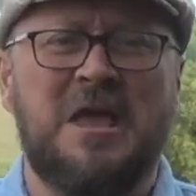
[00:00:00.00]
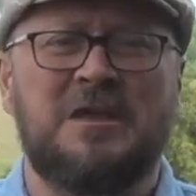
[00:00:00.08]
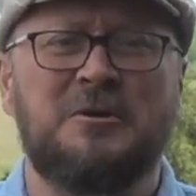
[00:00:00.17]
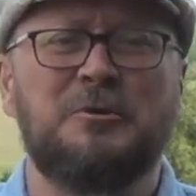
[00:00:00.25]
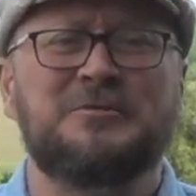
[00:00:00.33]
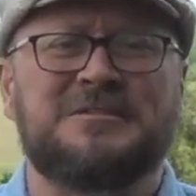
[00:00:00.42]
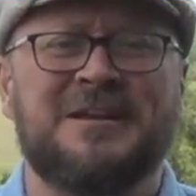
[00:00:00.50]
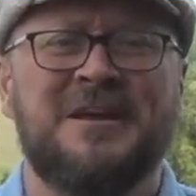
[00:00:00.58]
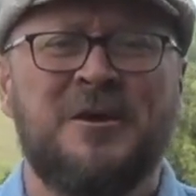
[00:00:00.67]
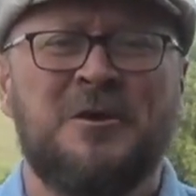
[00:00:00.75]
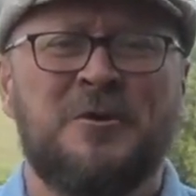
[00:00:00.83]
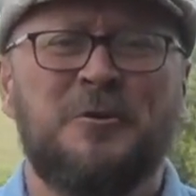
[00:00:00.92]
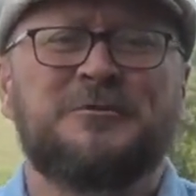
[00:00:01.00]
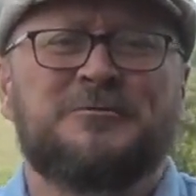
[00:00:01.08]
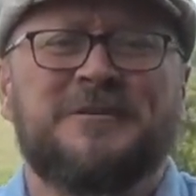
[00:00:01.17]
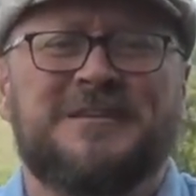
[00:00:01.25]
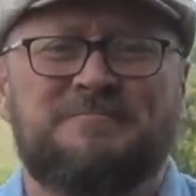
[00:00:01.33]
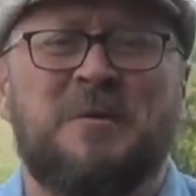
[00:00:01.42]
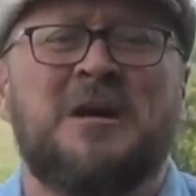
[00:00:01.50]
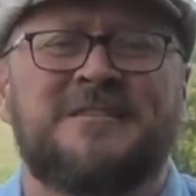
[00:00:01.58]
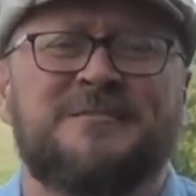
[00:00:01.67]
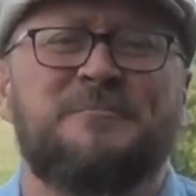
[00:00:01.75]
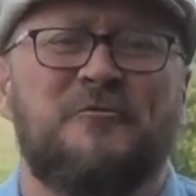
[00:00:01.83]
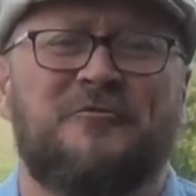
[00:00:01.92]
Like, who's
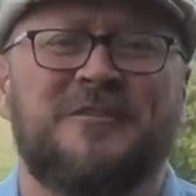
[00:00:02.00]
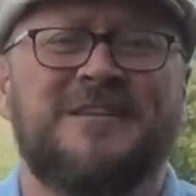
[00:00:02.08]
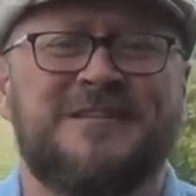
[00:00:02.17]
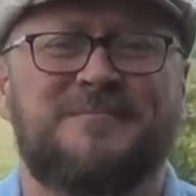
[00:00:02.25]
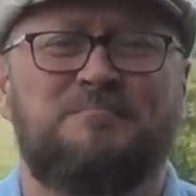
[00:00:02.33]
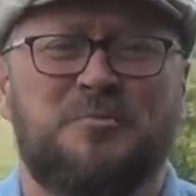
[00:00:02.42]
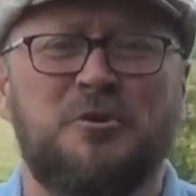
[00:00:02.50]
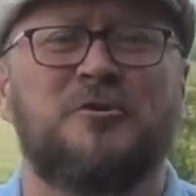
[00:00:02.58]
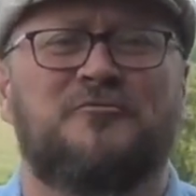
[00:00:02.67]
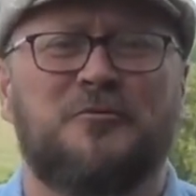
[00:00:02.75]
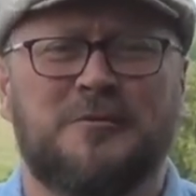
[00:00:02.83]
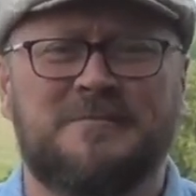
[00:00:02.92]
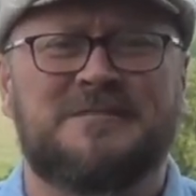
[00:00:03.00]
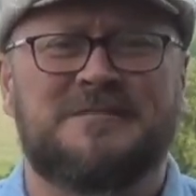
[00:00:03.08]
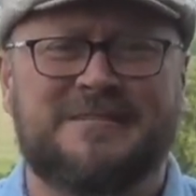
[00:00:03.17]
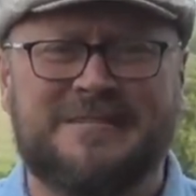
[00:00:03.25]
responsible for these beautiful,